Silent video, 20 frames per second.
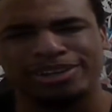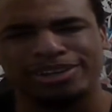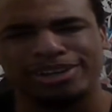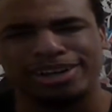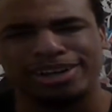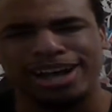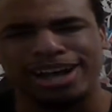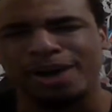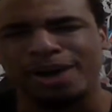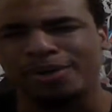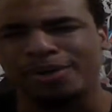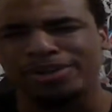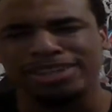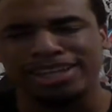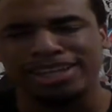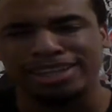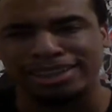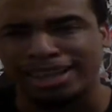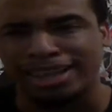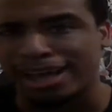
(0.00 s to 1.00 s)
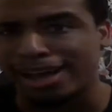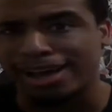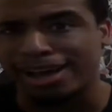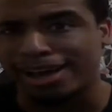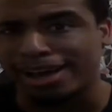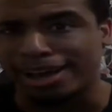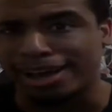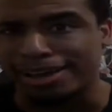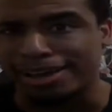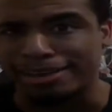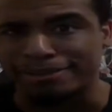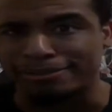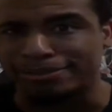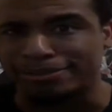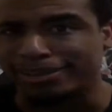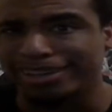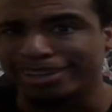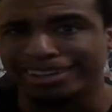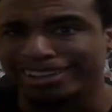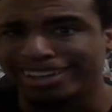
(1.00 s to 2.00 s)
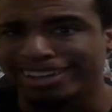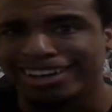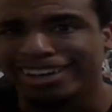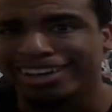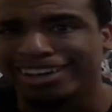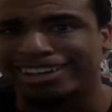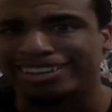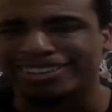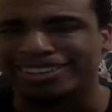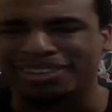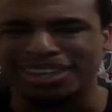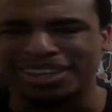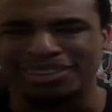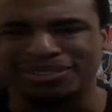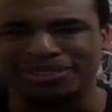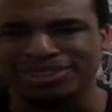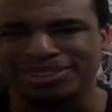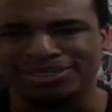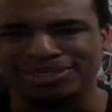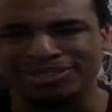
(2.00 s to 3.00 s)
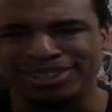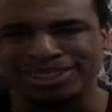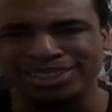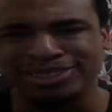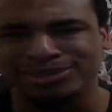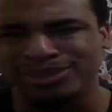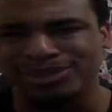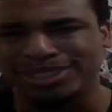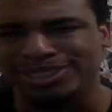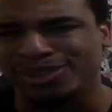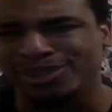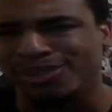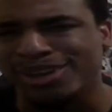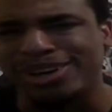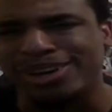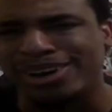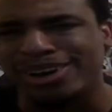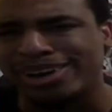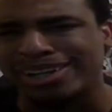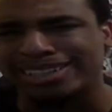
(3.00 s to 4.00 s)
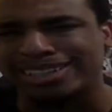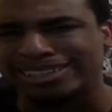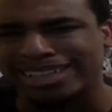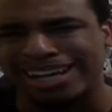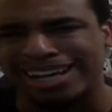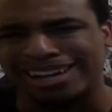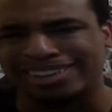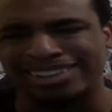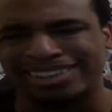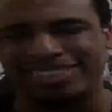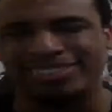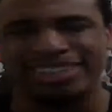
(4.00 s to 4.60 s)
How are they alive? Like, what's going on exactly?